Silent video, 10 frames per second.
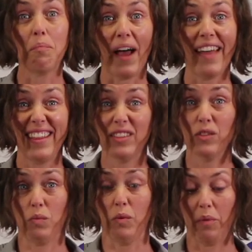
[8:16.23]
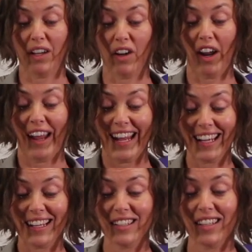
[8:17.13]
I think those were bigger
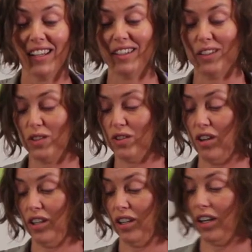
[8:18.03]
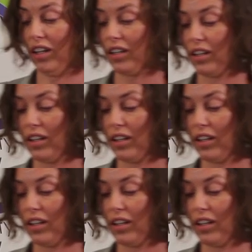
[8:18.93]
and a little stronger.